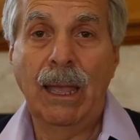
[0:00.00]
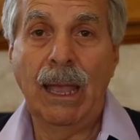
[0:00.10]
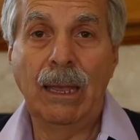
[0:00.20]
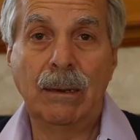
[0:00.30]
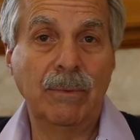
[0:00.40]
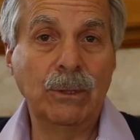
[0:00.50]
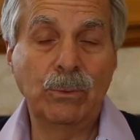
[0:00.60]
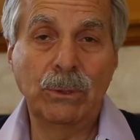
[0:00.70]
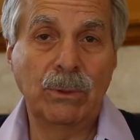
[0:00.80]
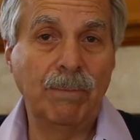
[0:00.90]
and
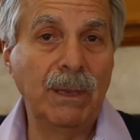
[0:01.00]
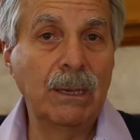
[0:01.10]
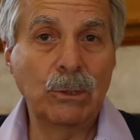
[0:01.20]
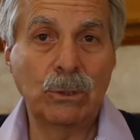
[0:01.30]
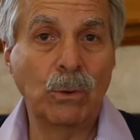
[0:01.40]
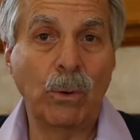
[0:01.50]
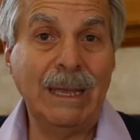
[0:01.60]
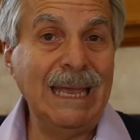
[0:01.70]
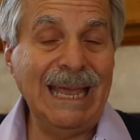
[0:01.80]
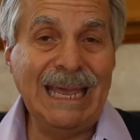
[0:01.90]
this was the biggest
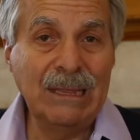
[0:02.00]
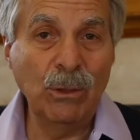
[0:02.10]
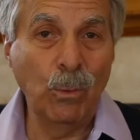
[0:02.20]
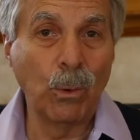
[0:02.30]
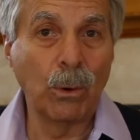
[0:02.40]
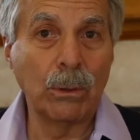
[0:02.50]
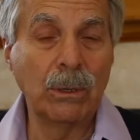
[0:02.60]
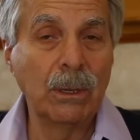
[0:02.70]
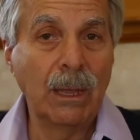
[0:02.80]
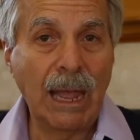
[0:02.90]
story in the
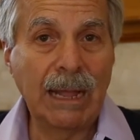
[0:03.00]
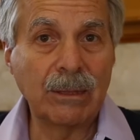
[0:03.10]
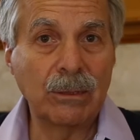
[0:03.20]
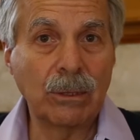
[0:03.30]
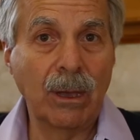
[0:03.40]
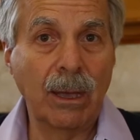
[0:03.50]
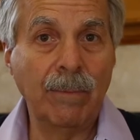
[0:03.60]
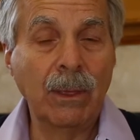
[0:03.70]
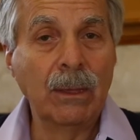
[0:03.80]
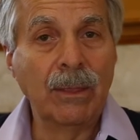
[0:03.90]
world at the time.